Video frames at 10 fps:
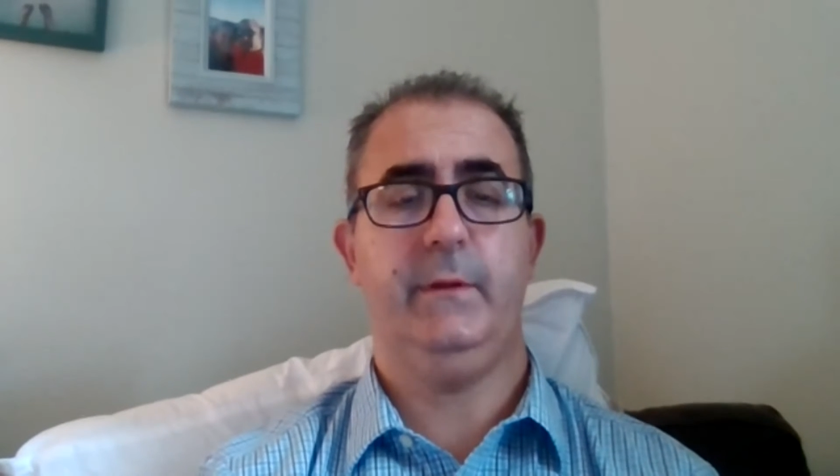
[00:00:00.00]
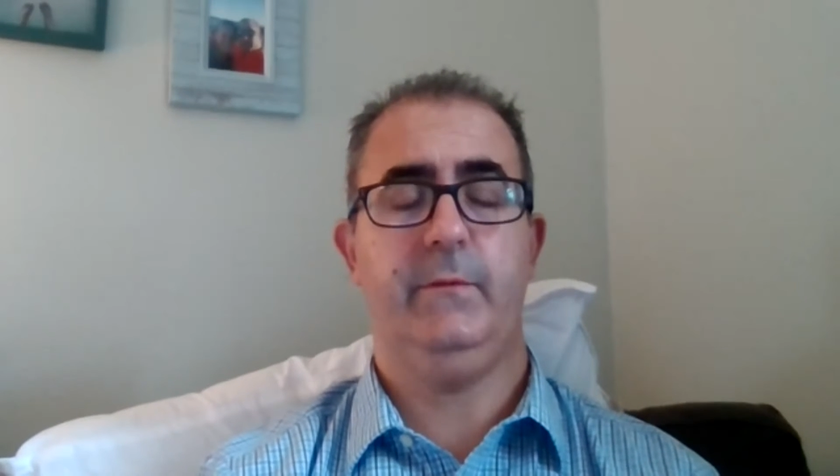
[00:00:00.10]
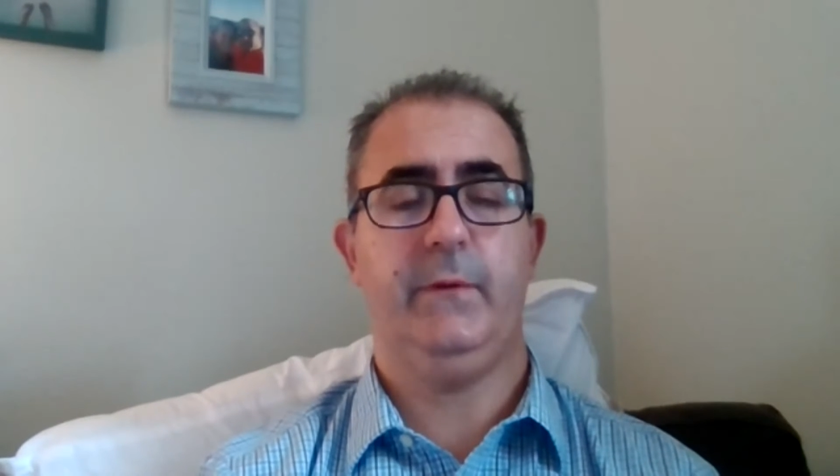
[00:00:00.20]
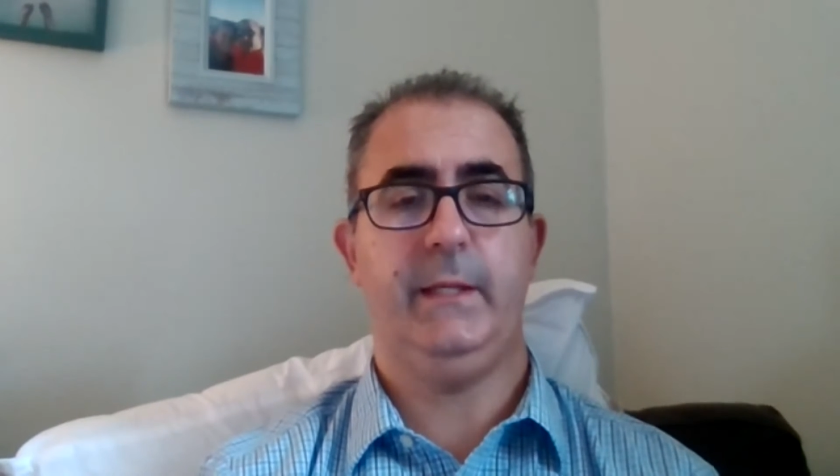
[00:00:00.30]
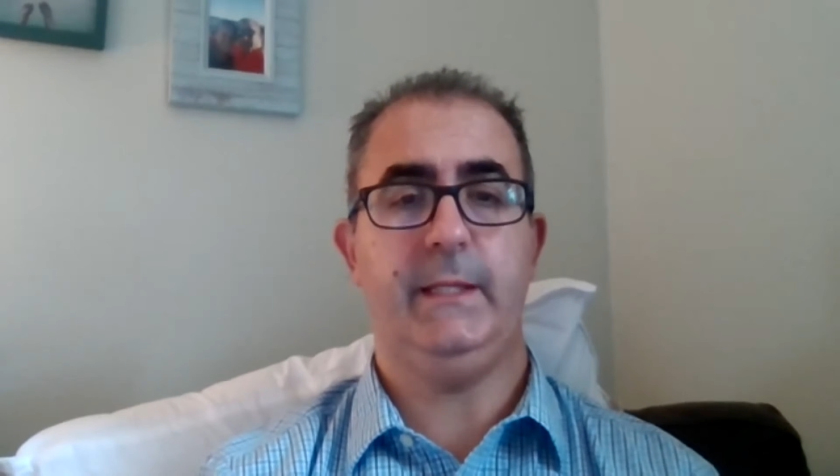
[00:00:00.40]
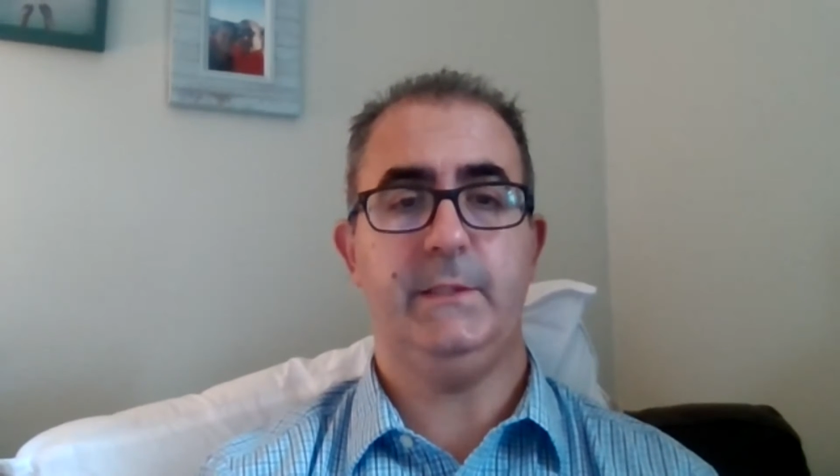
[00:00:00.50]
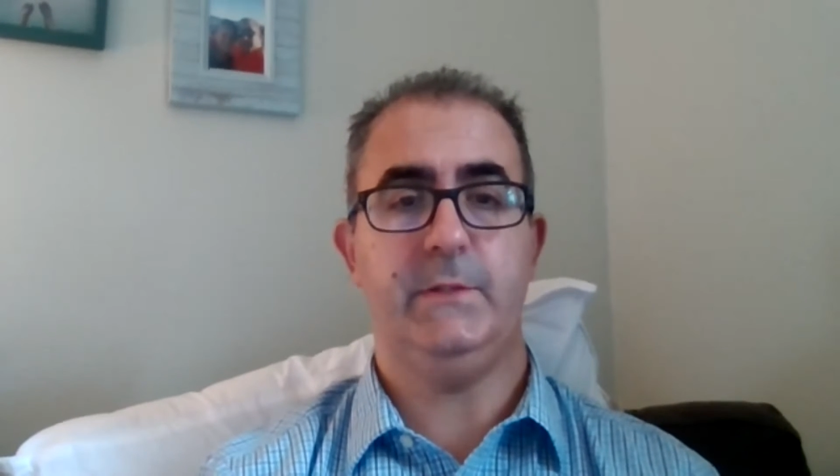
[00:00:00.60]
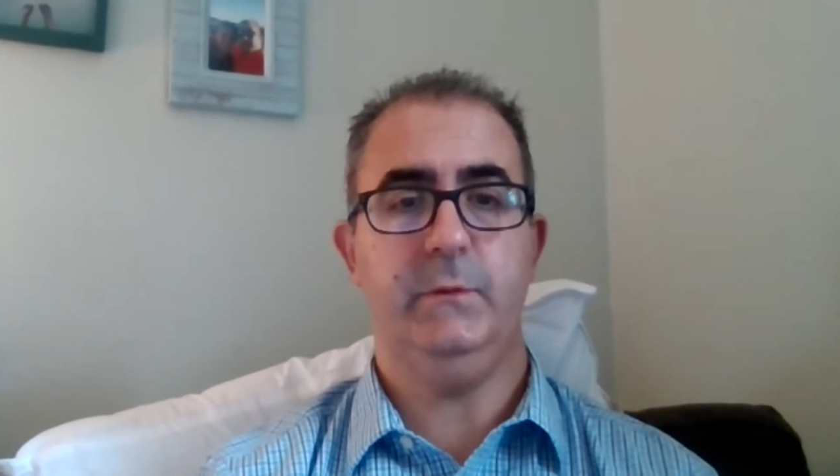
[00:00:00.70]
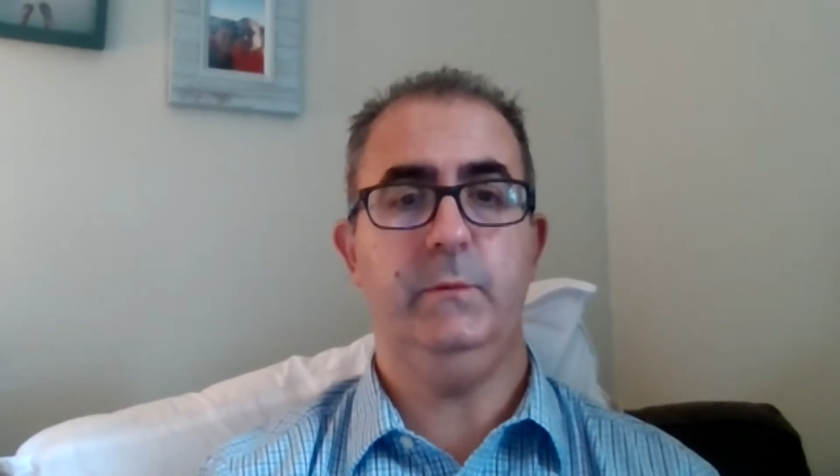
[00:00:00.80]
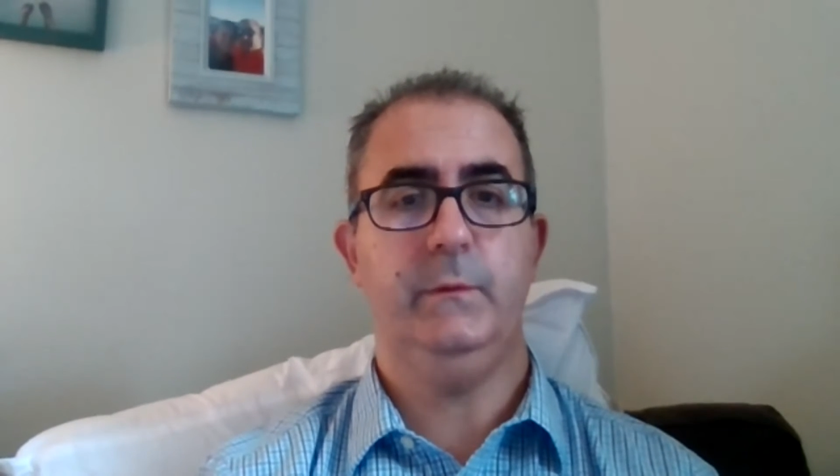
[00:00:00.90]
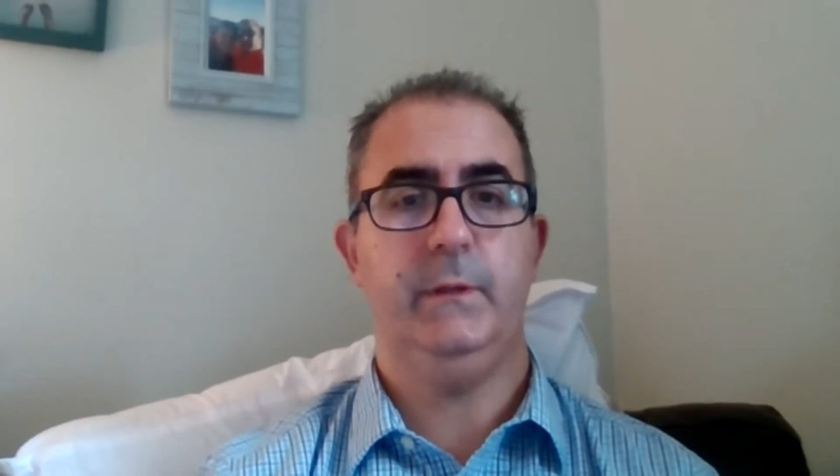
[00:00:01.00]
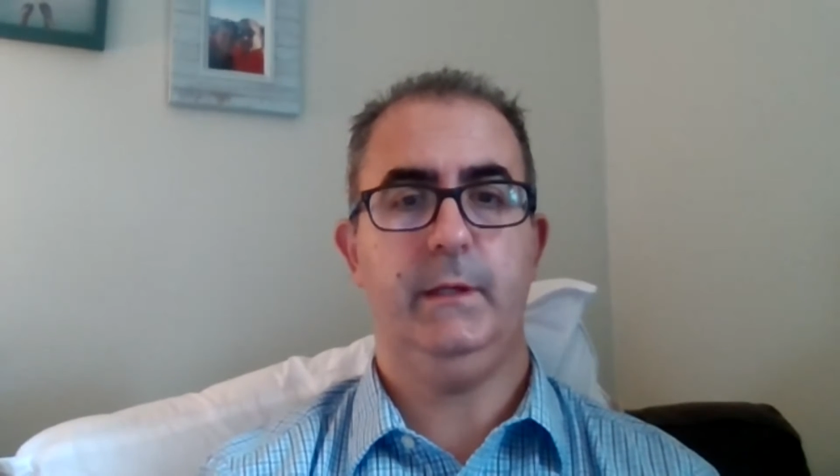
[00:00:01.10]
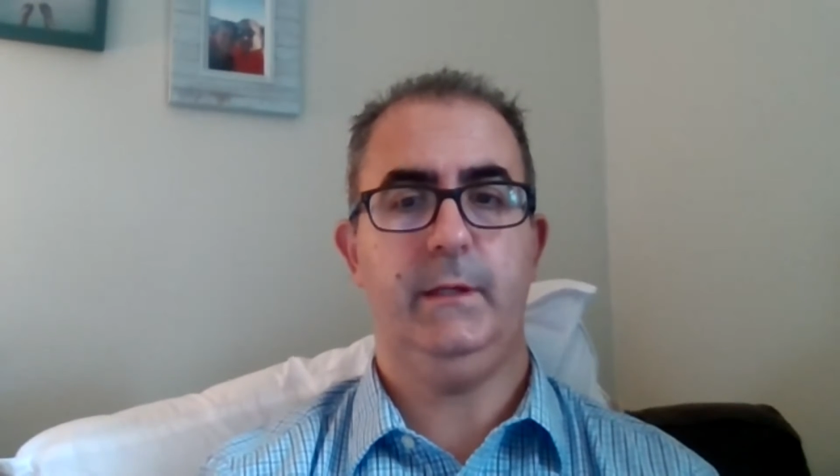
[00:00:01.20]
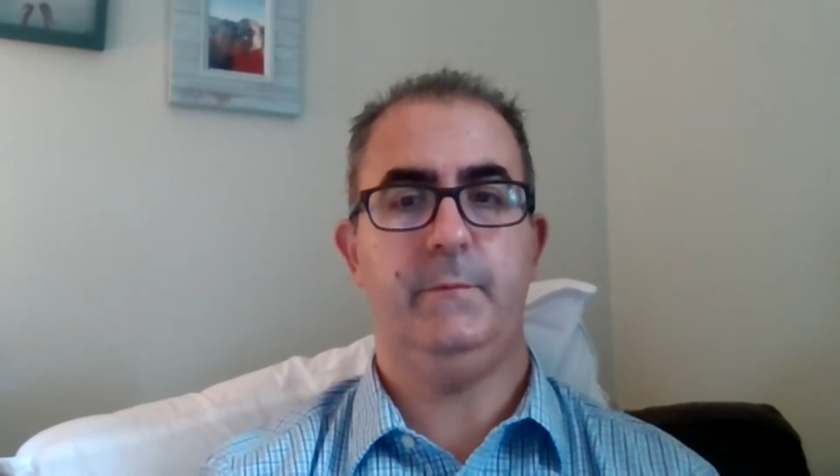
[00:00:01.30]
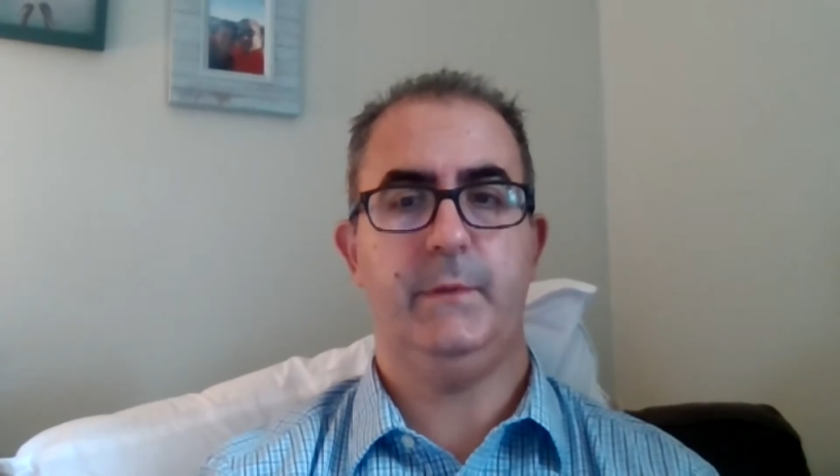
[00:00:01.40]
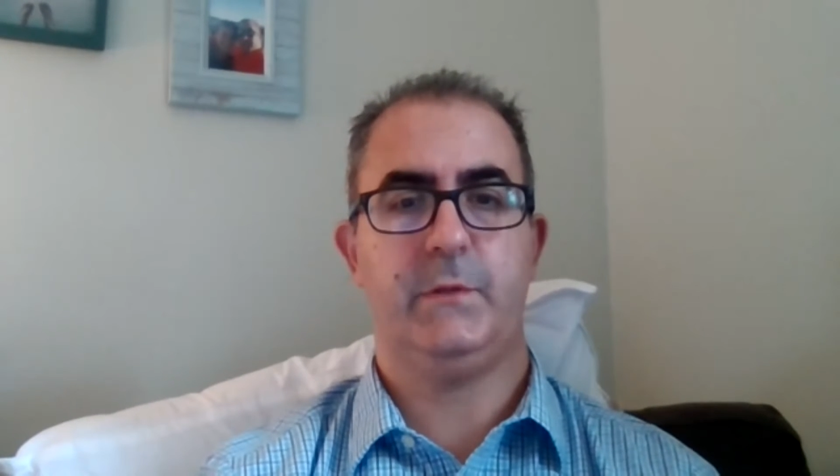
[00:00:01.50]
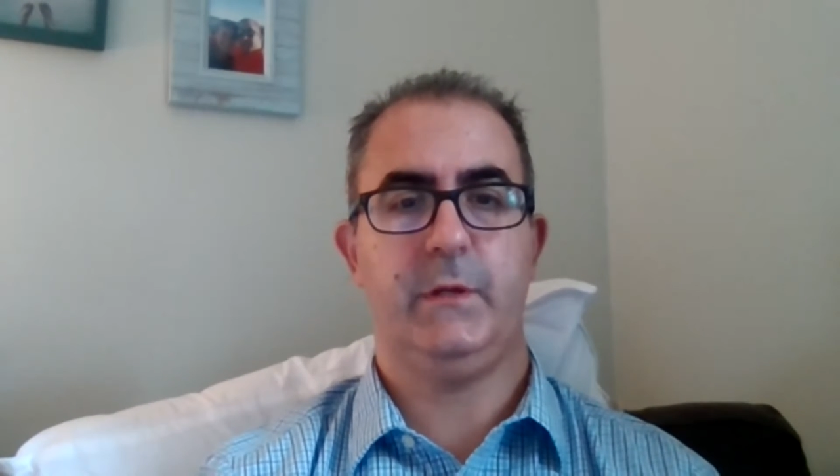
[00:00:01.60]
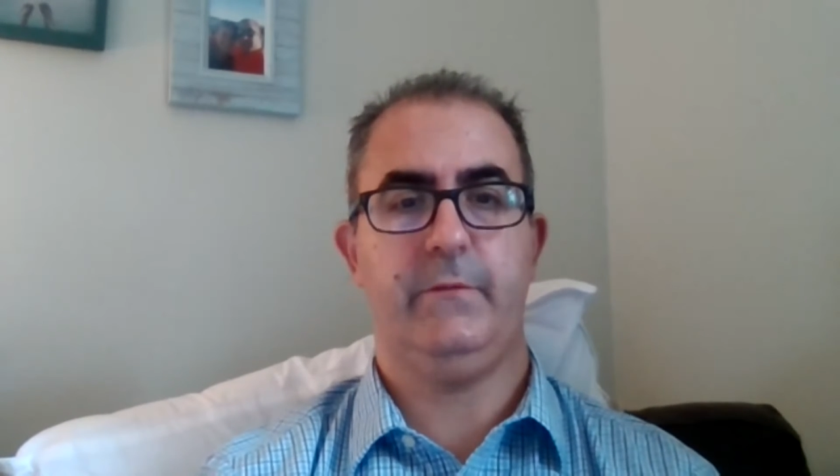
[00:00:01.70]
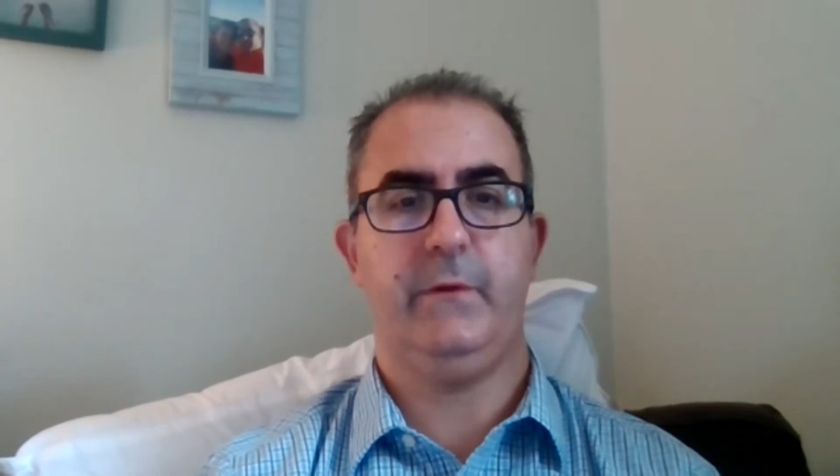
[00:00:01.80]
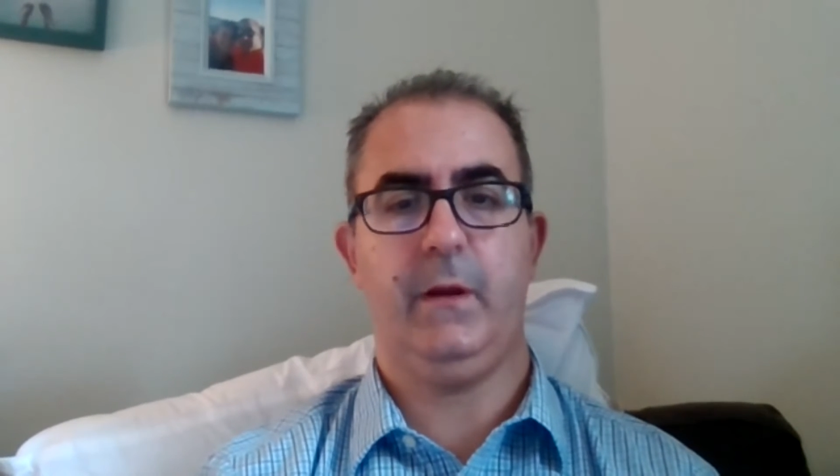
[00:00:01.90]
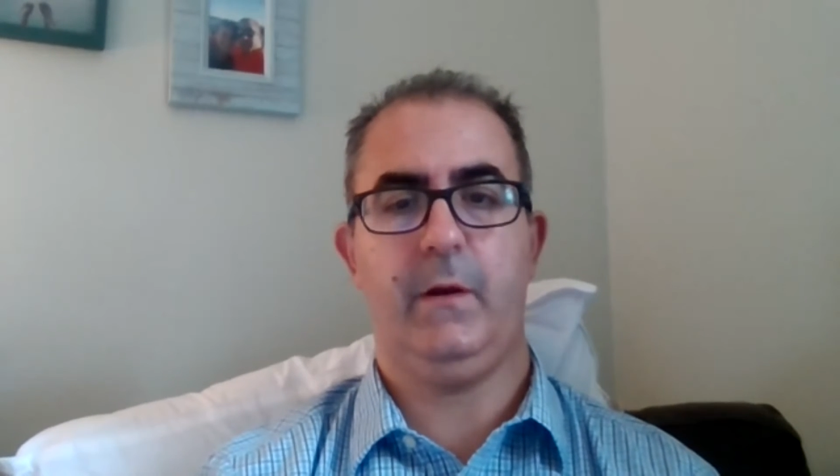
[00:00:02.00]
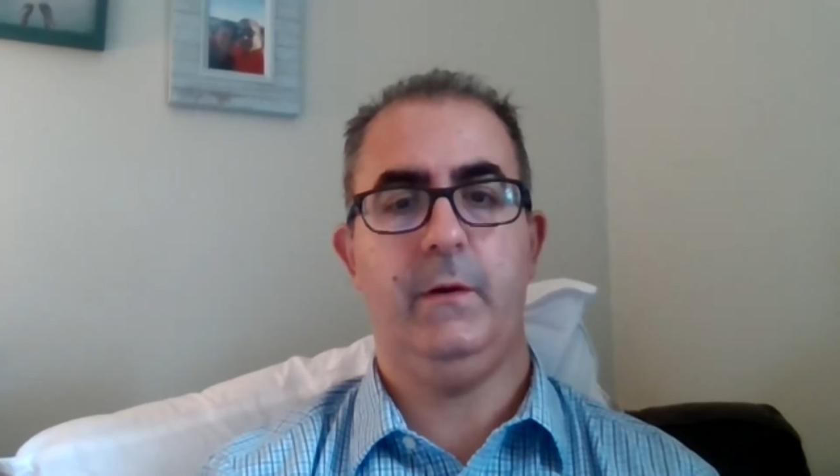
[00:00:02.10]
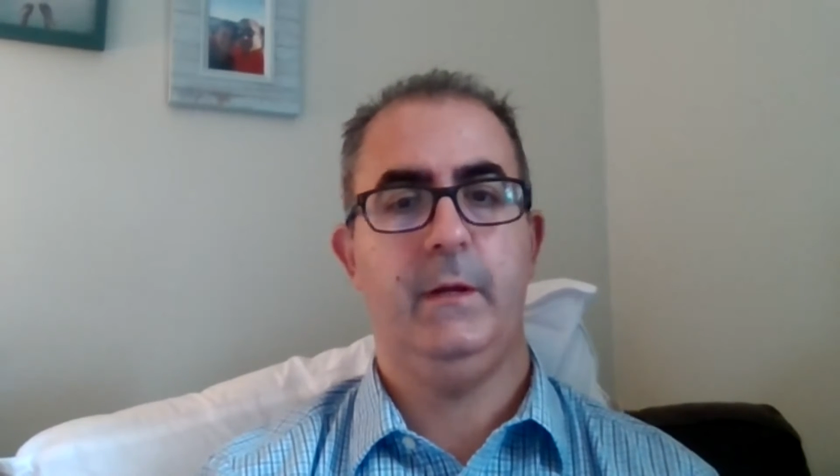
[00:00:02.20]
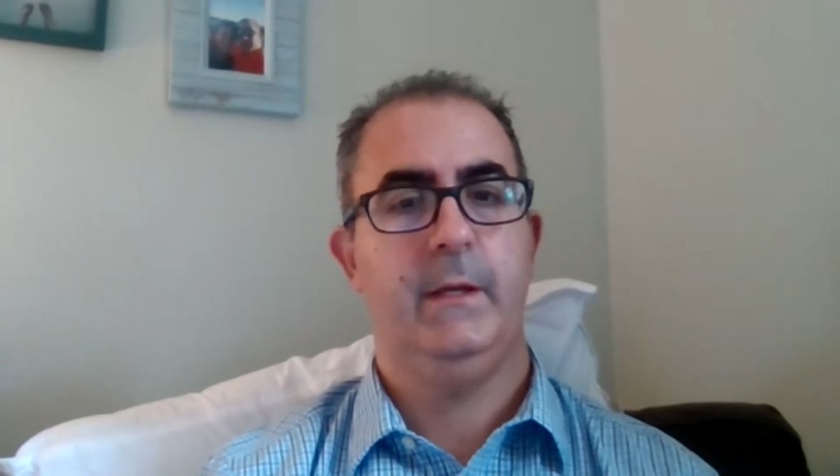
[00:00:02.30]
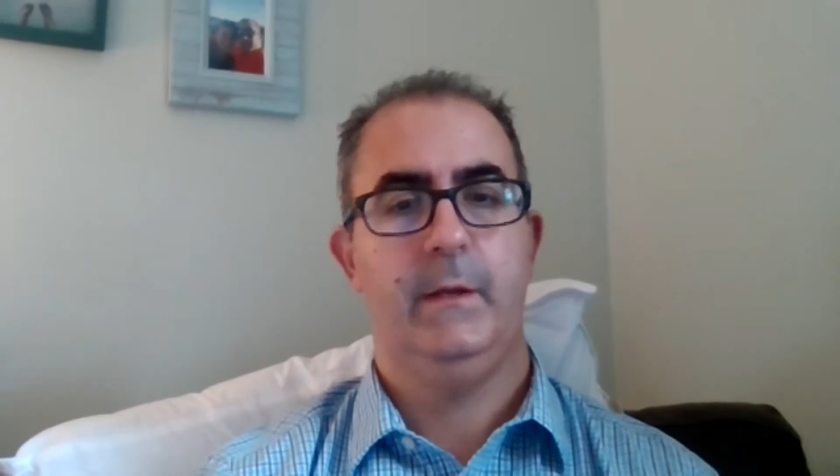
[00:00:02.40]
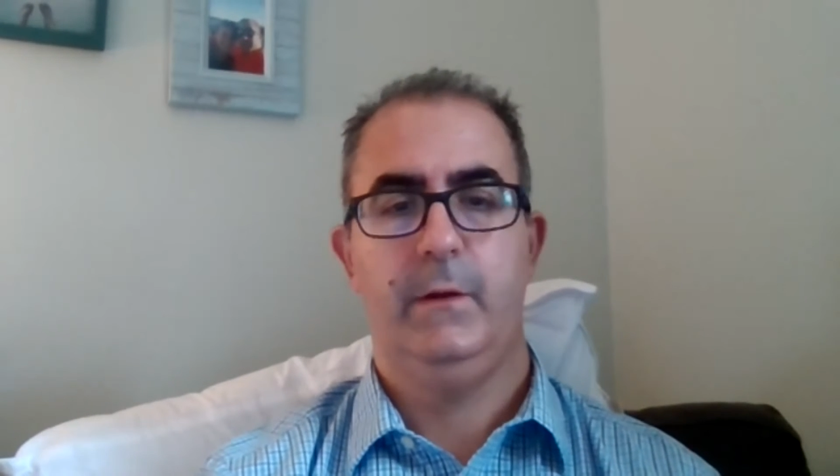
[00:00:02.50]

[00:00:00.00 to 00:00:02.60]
if I need to try to figure out